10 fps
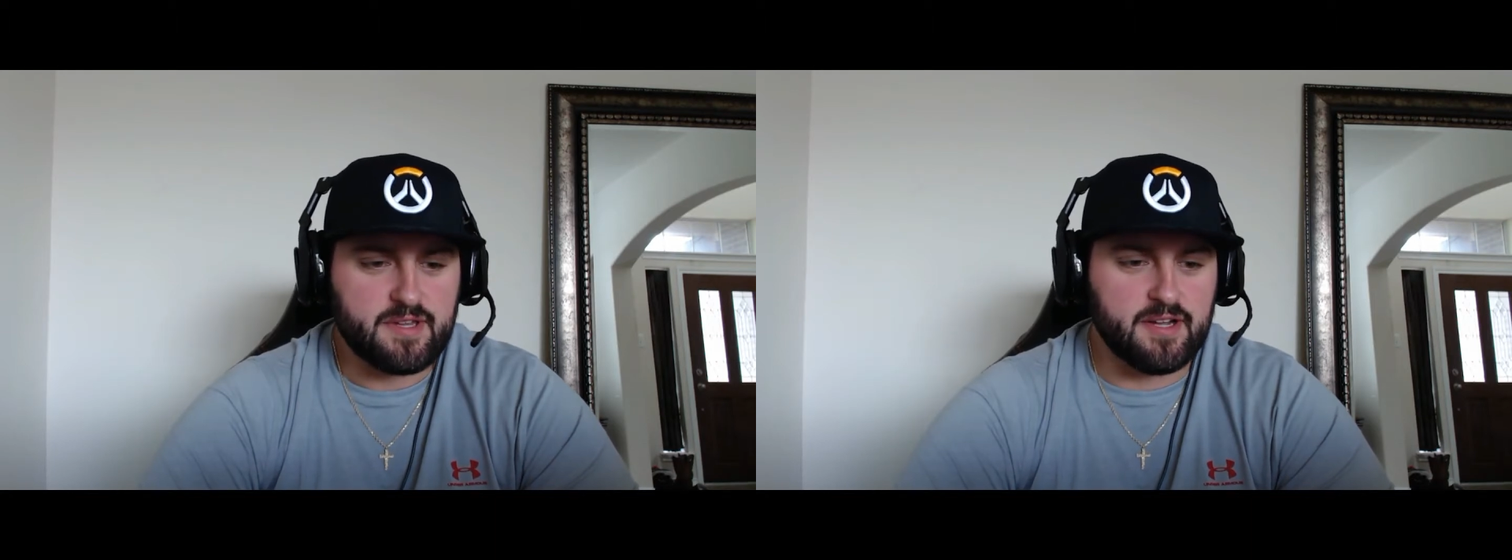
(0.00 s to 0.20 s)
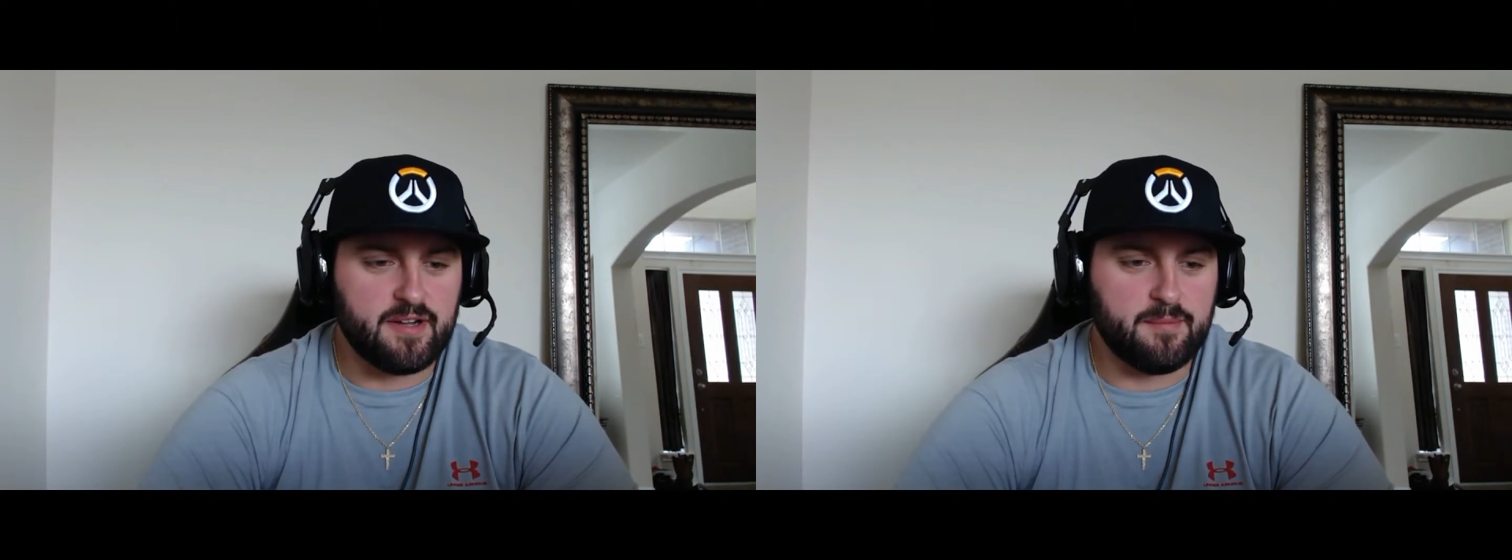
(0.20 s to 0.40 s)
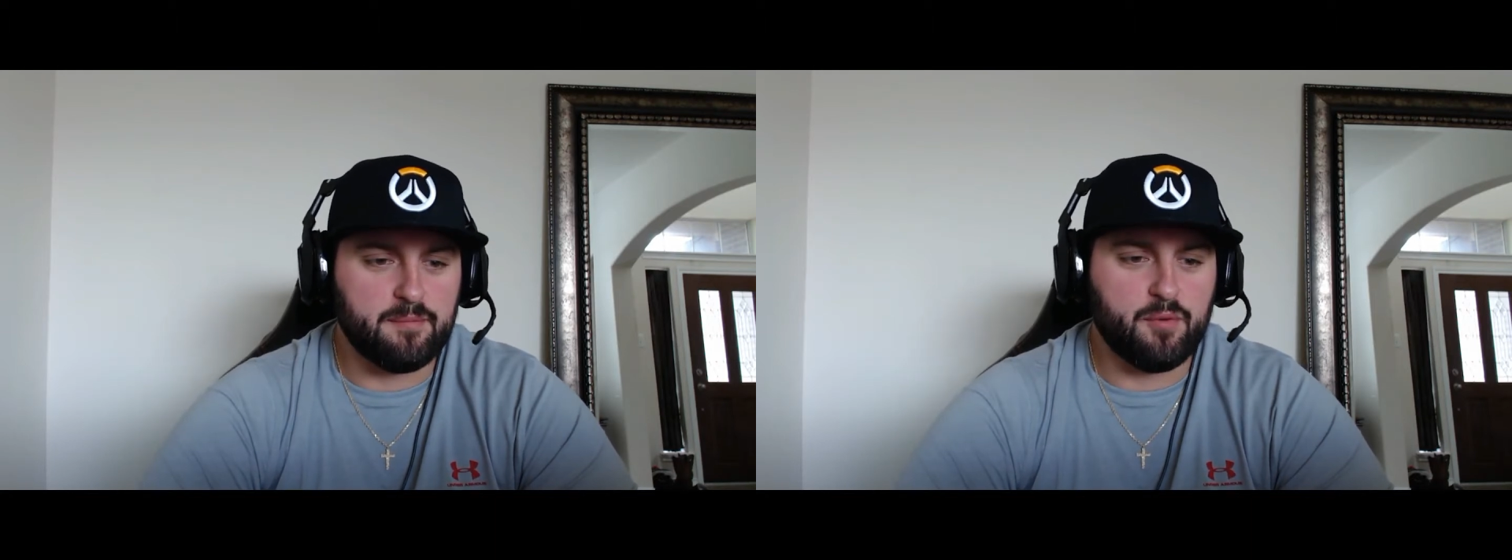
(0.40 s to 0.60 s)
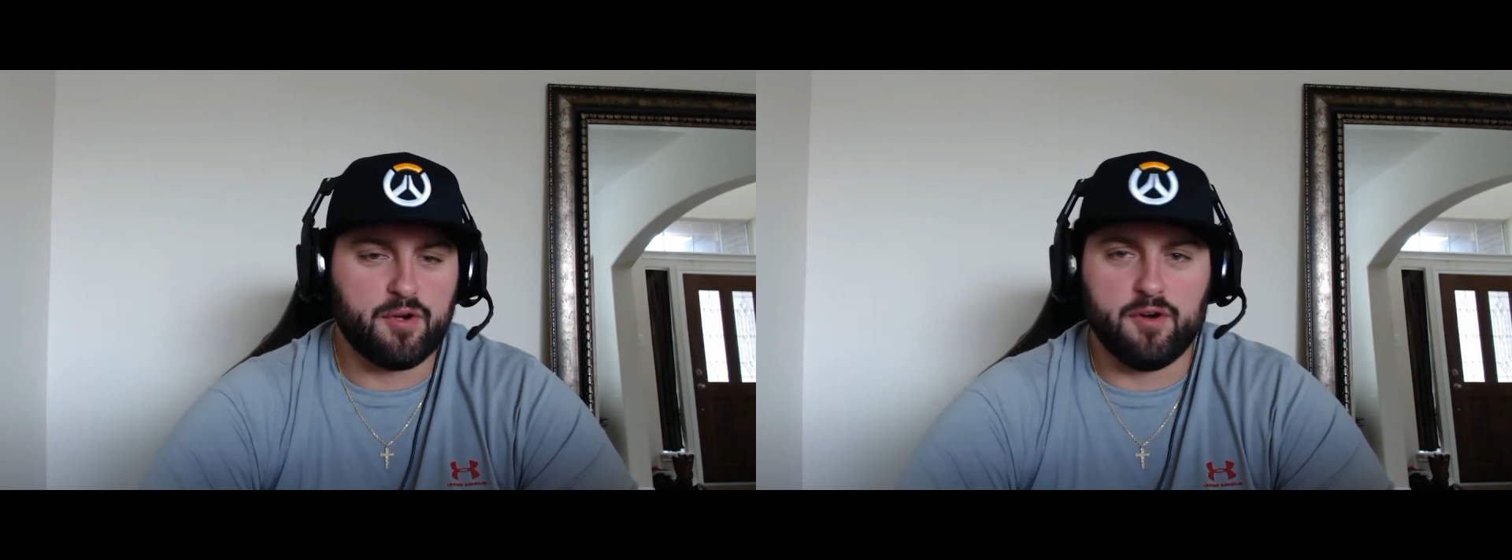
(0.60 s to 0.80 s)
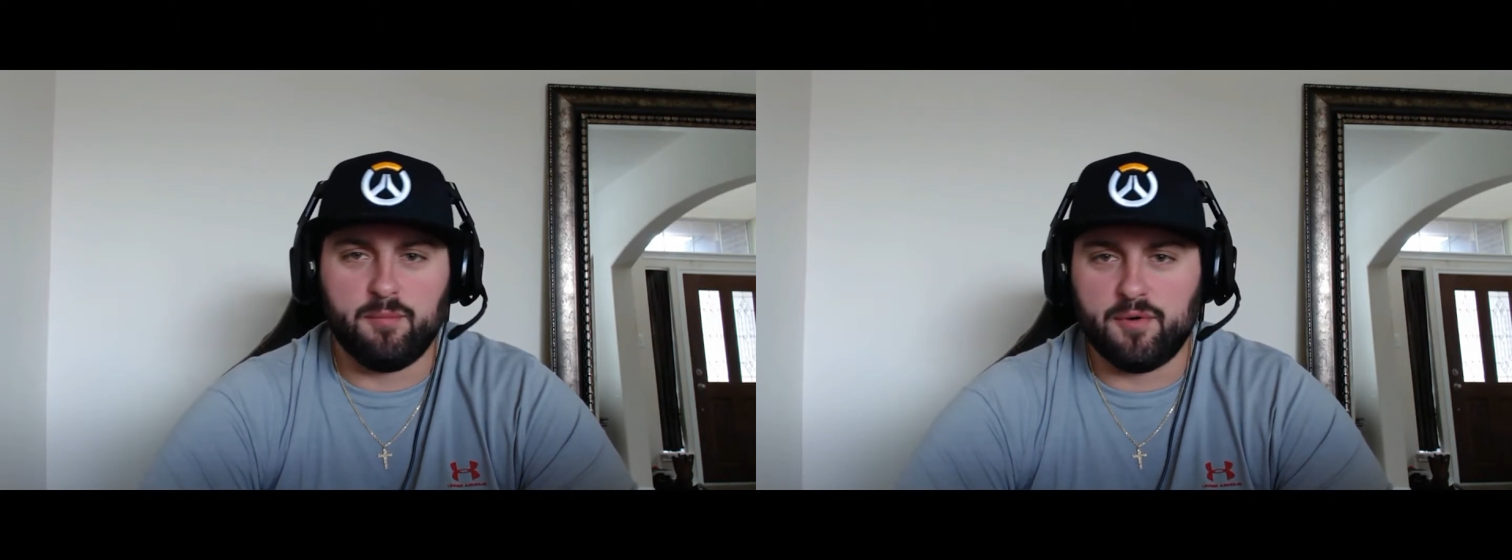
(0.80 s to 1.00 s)
We'll
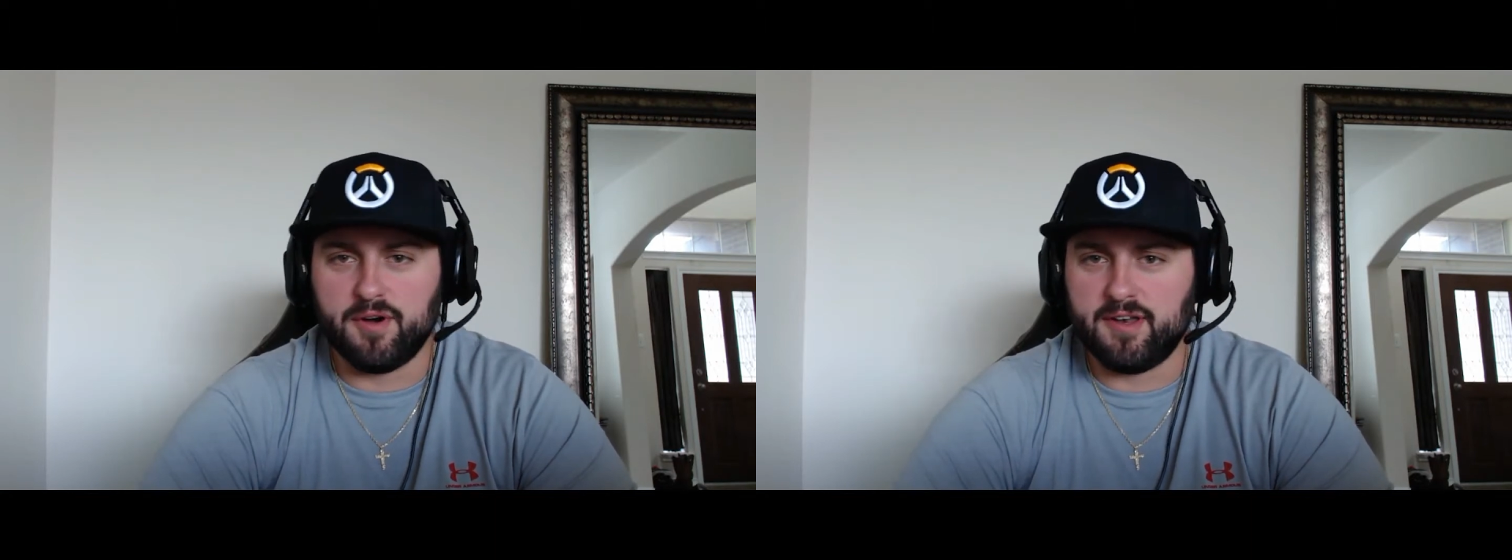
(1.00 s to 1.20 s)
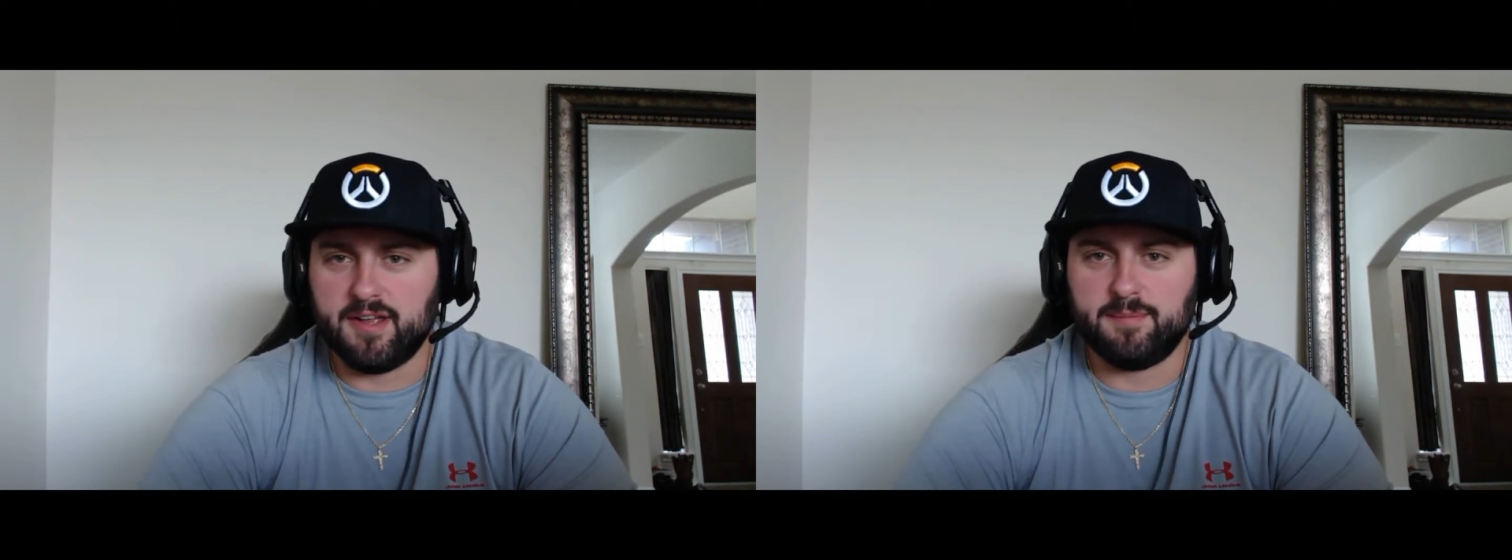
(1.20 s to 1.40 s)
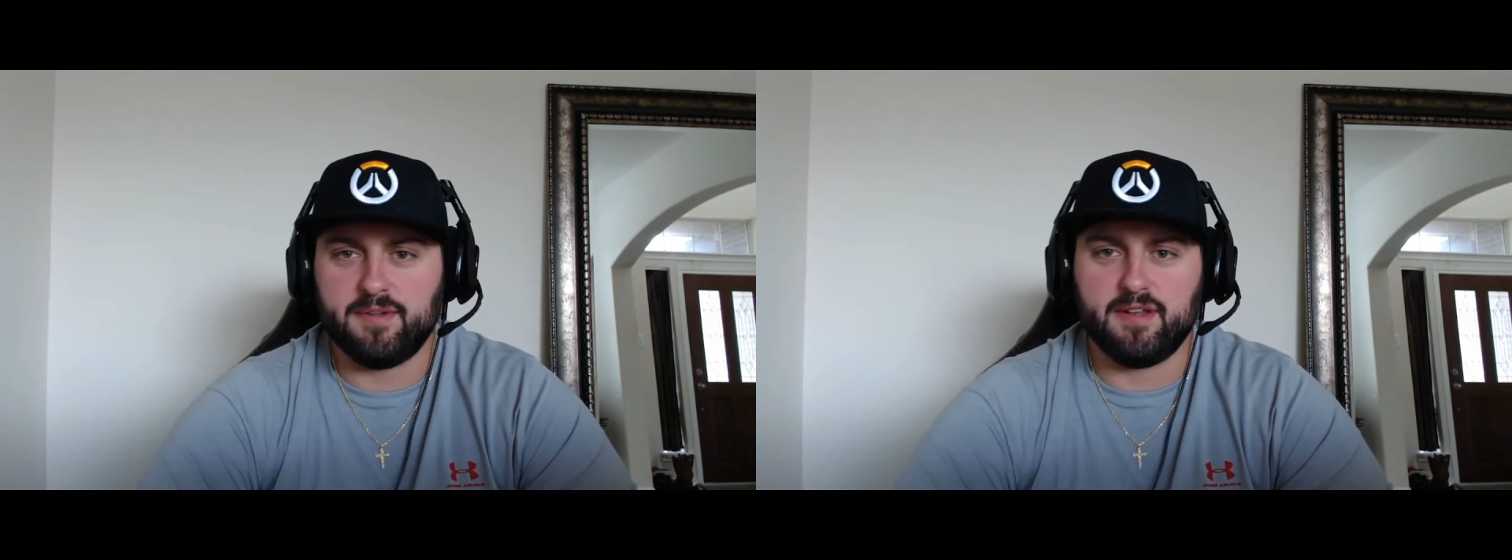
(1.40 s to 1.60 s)
go more in depth